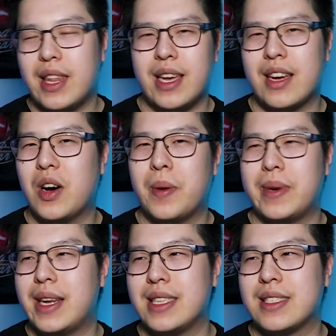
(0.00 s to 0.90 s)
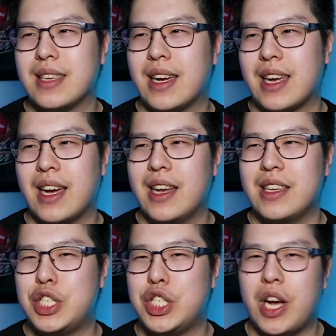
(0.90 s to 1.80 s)
thing in common, and it's like
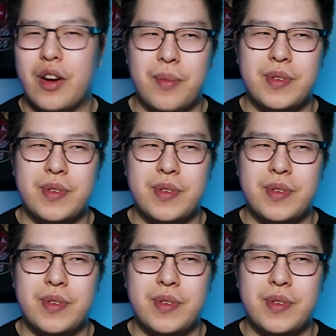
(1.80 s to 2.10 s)
share,